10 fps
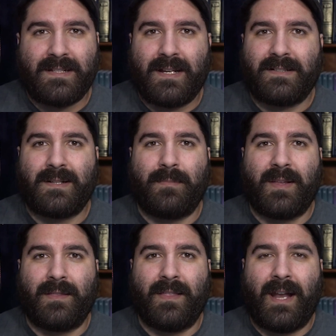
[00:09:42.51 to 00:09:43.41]
It's not
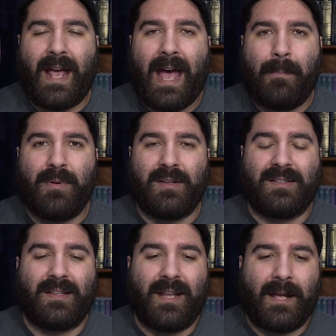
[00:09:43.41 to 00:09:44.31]
something that
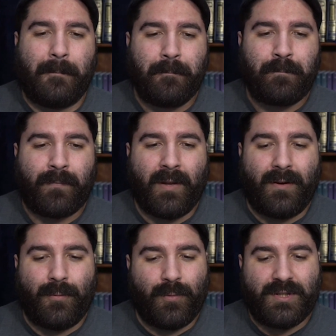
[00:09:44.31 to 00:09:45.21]
happens today,
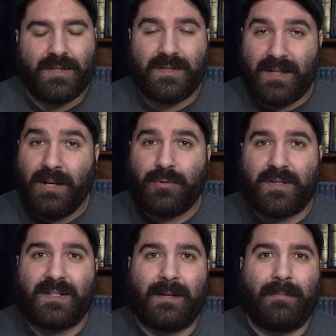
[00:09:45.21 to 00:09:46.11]
which is
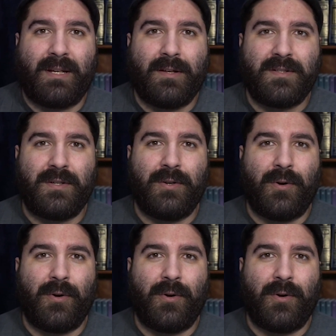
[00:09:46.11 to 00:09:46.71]
interesting because,